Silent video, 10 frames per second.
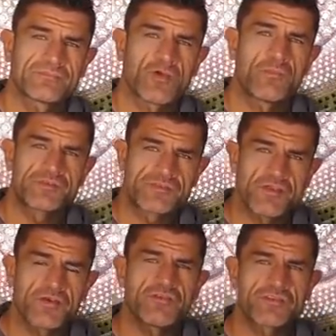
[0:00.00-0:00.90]

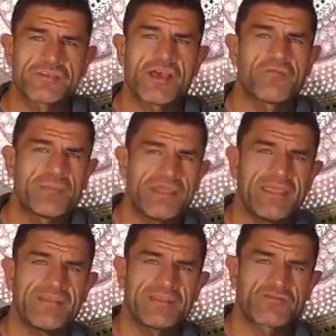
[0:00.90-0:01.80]
Observe yourself being
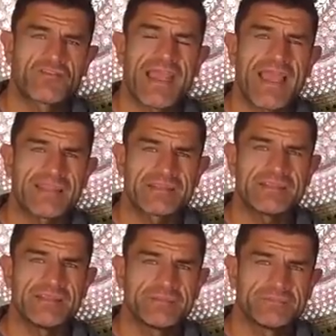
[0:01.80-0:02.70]
in this reality.
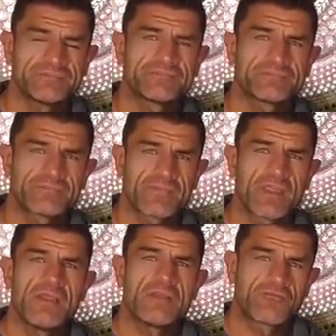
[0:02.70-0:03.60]

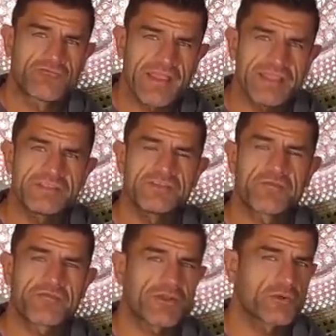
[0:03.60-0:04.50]
Raise your
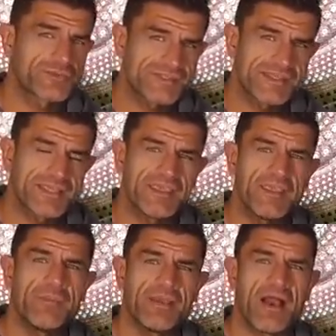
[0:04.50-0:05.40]
frequency and
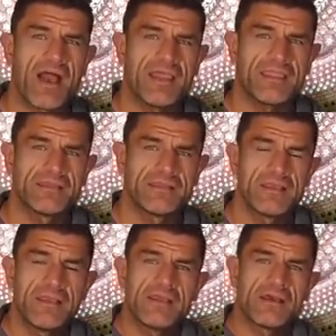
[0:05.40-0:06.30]
keep it high.
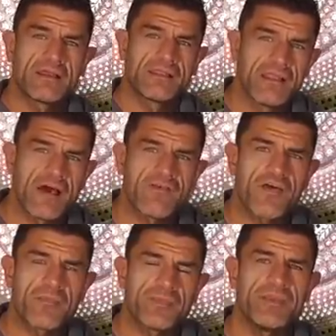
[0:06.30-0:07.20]
And love other
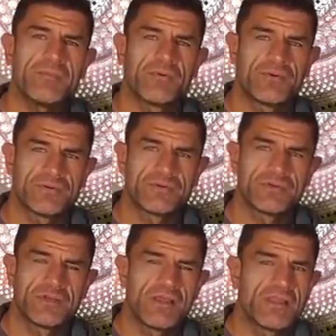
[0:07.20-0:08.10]
people.
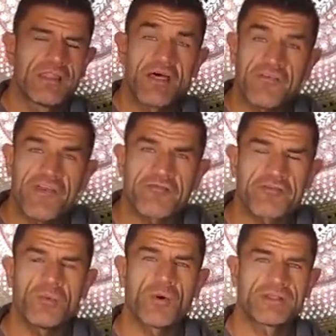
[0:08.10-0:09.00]
Love
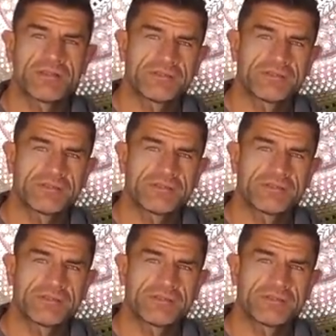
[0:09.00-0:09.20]
everyone.